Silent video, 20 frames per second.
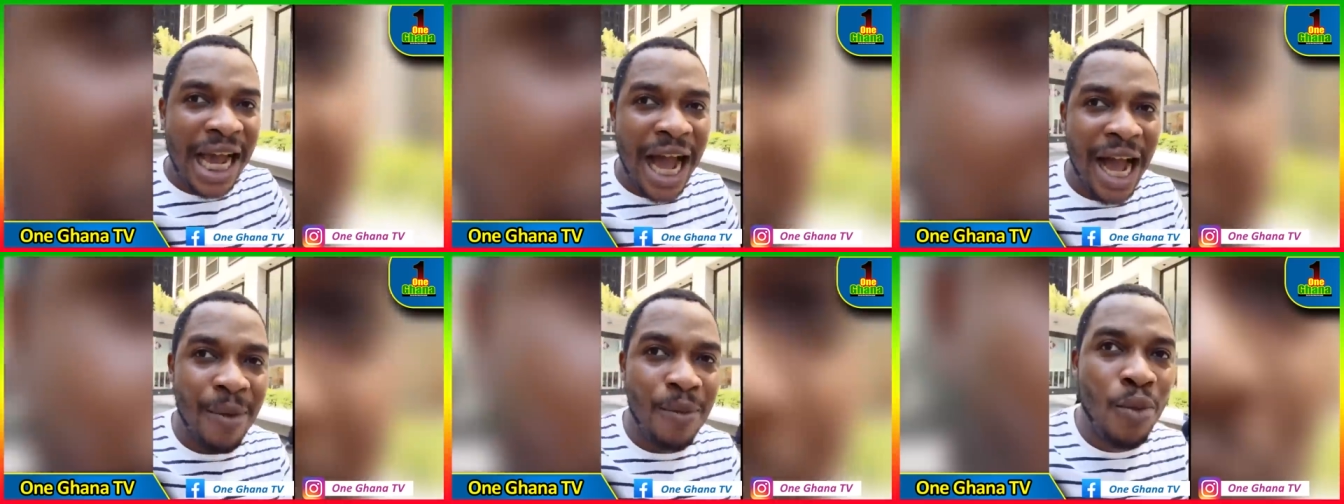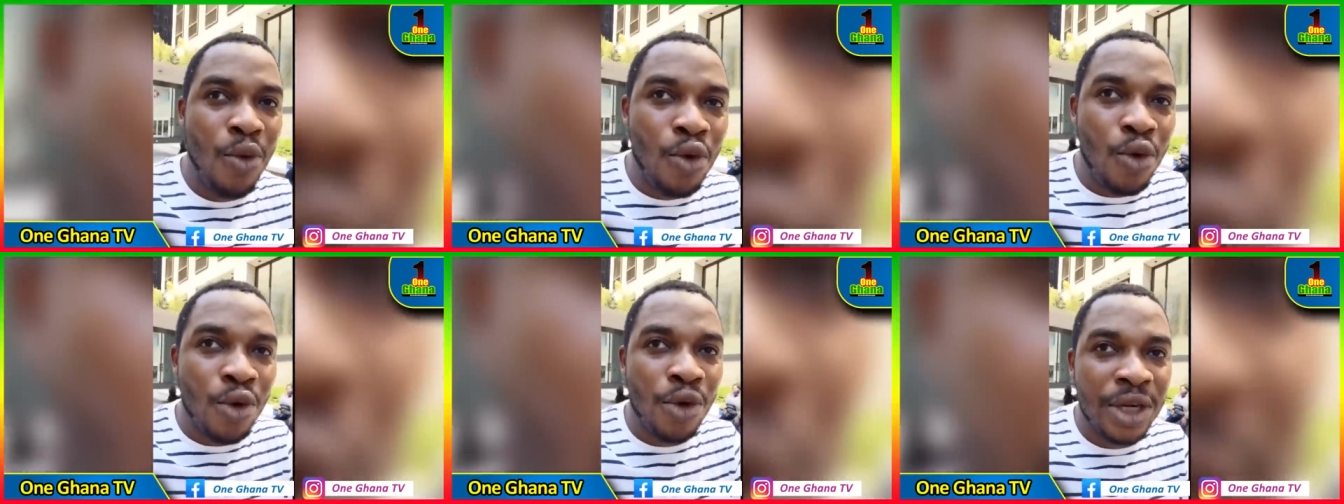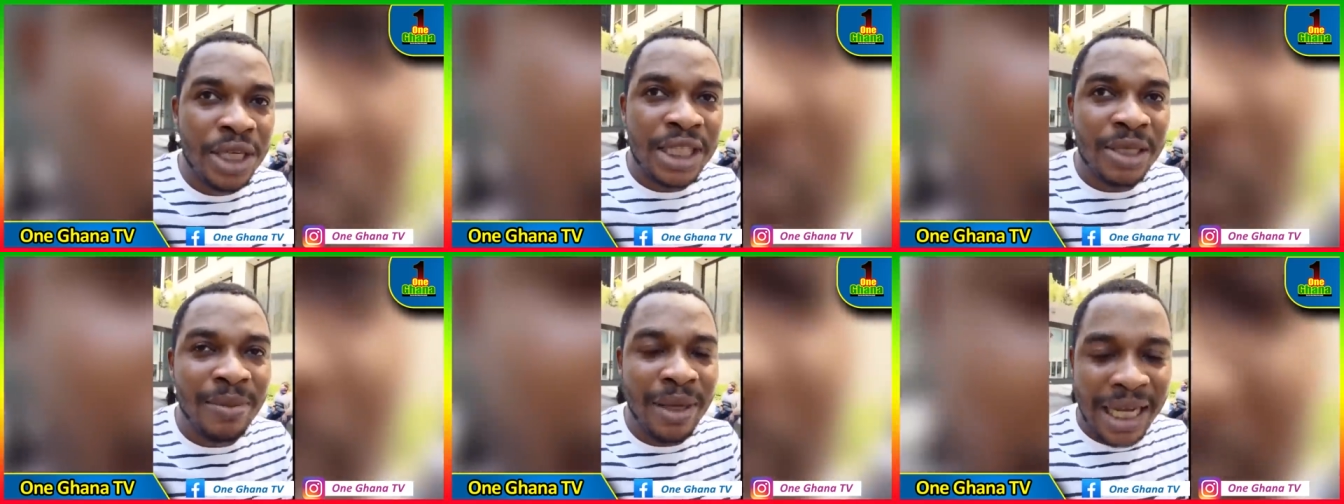a book you
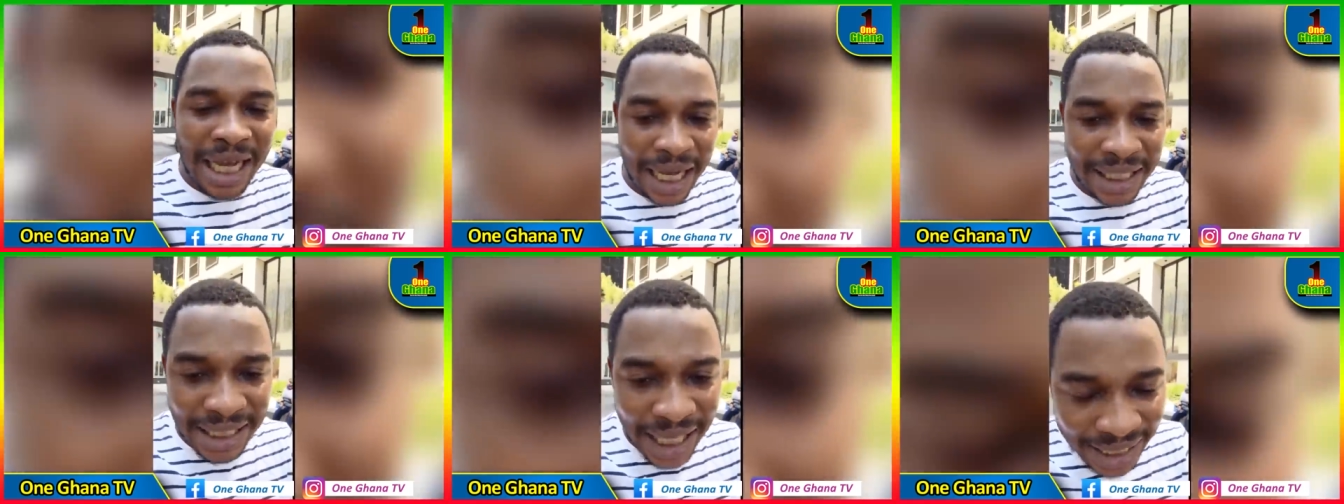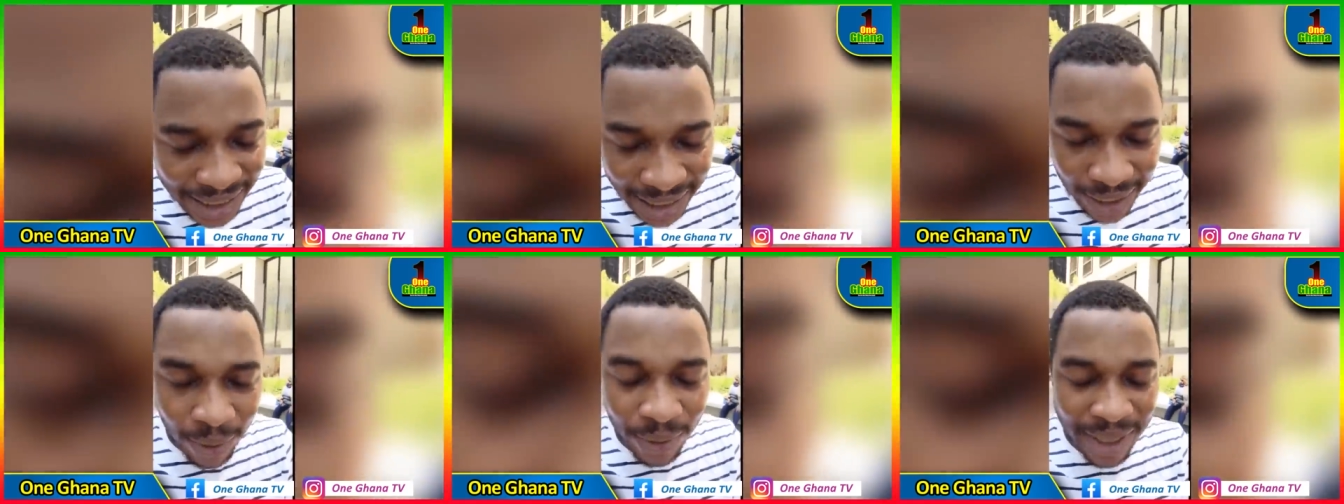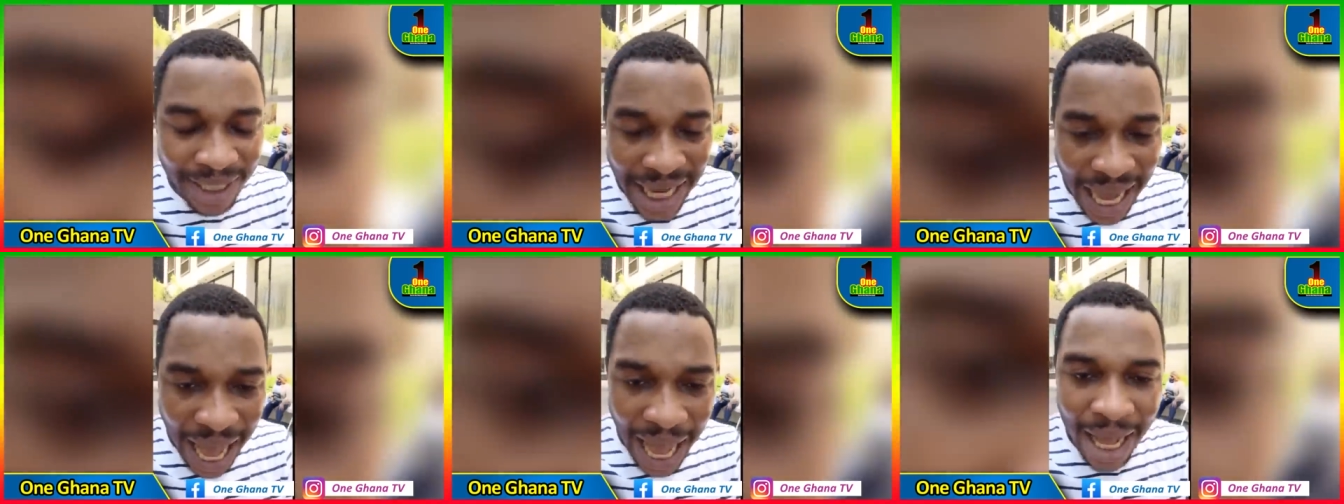need to make a search there
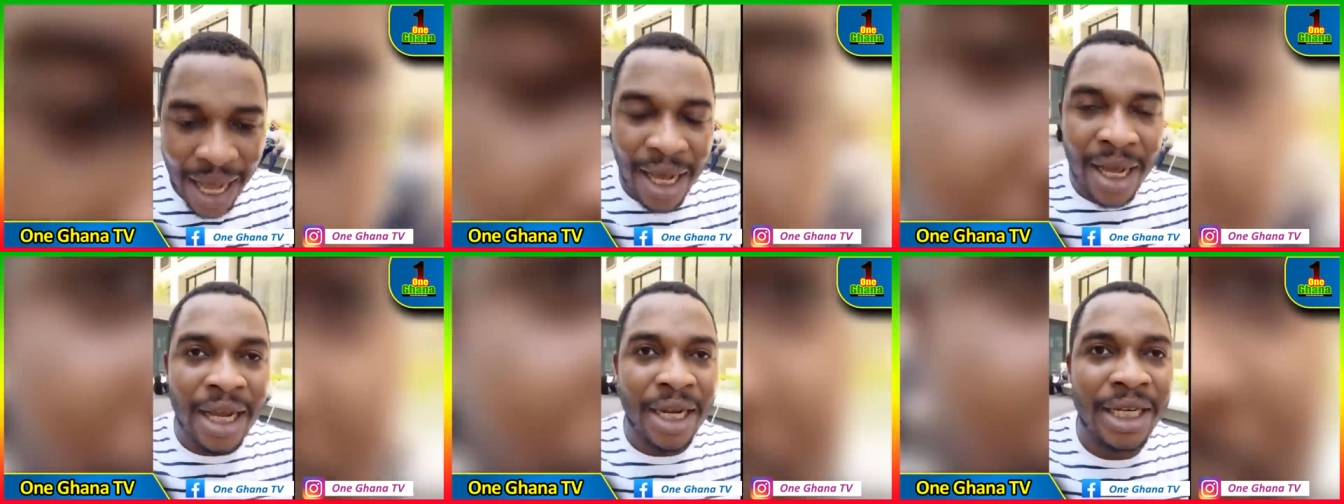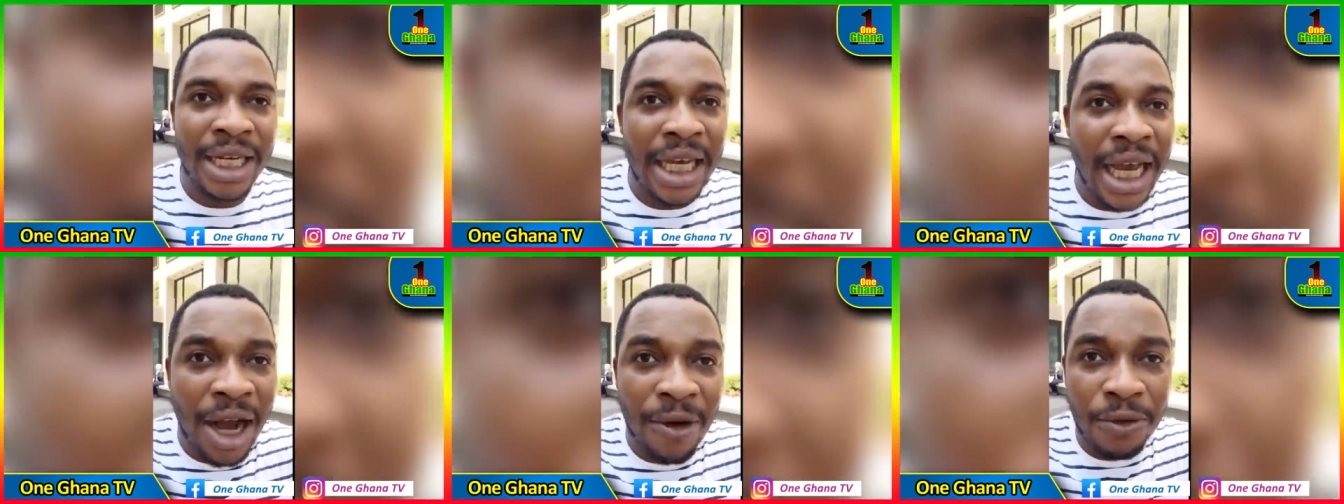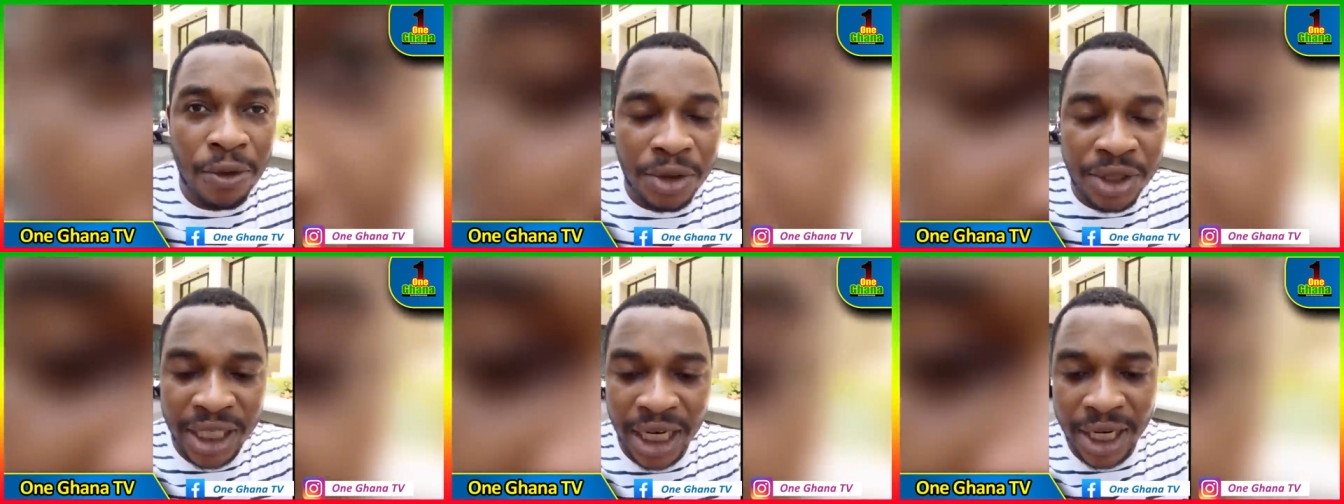they are. They have
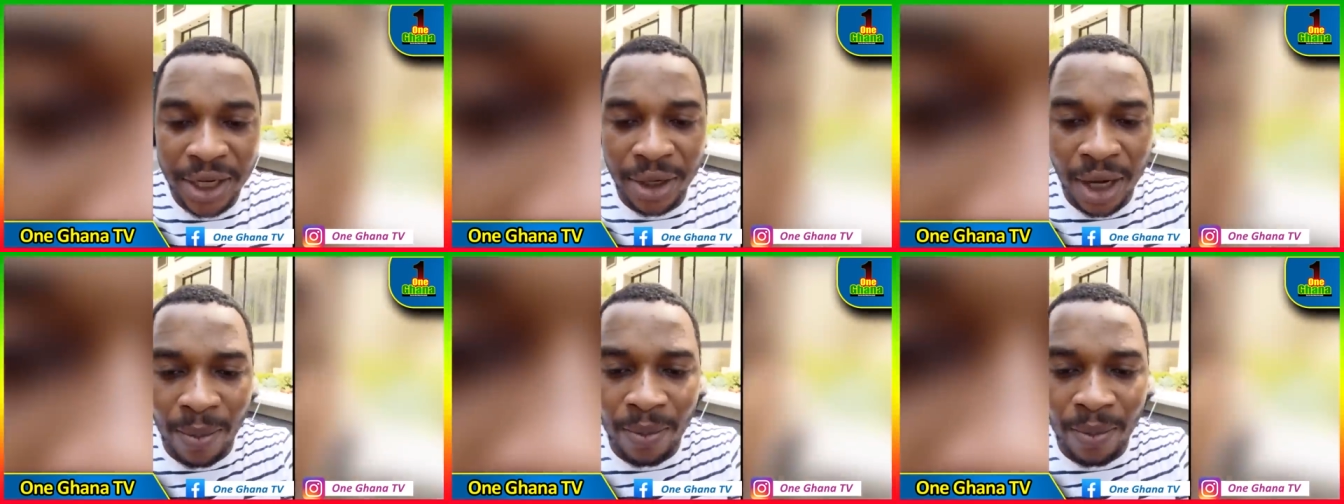to check your